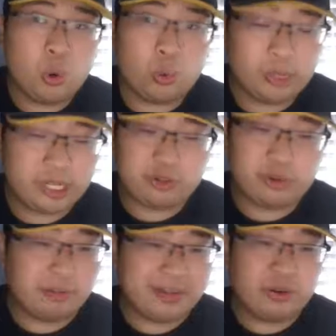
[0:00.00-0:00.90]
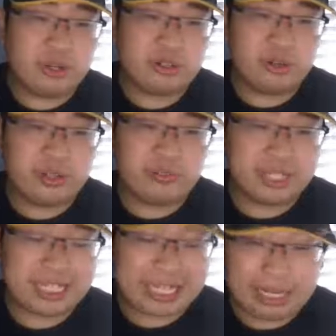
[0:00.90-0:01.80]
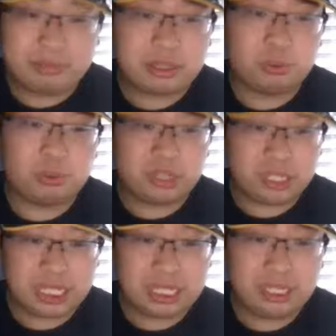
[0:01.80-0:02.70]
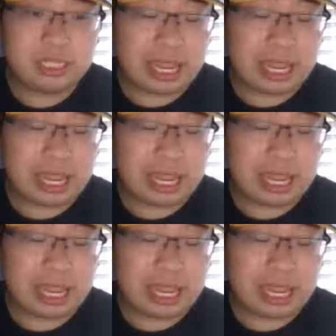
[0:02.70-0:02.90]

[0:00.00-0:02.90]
or he's going to be going to a different team, so we'll see.